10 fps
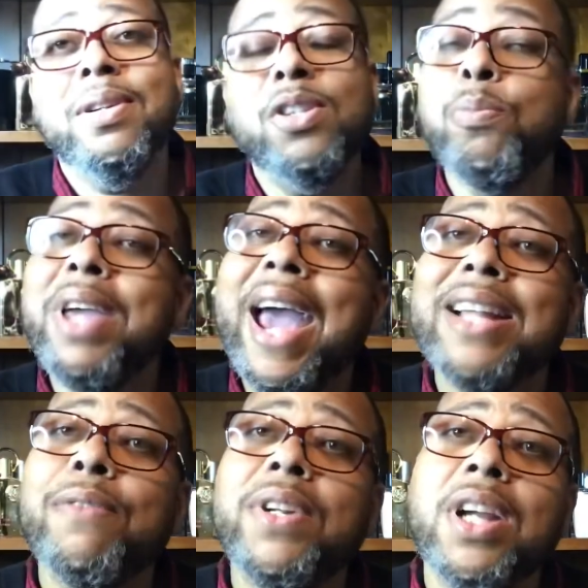So be
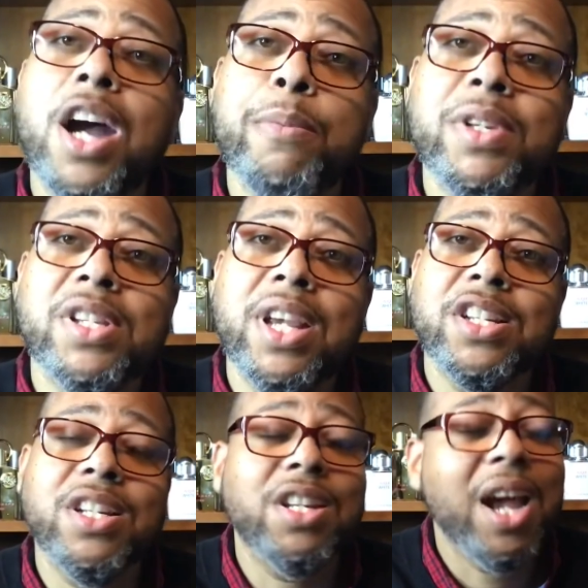active in the comment
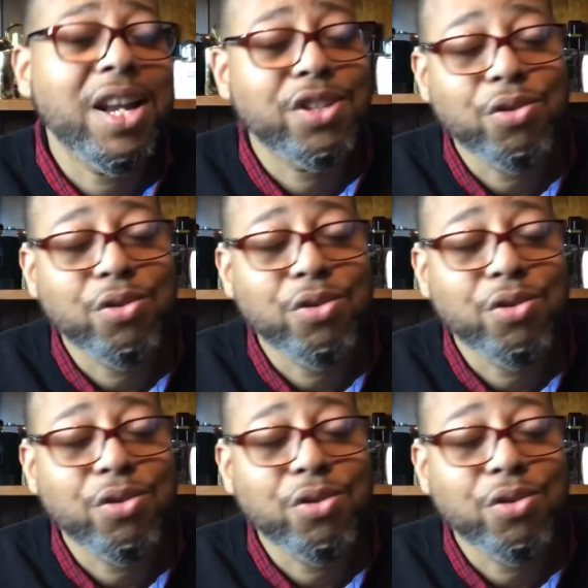section. Guys,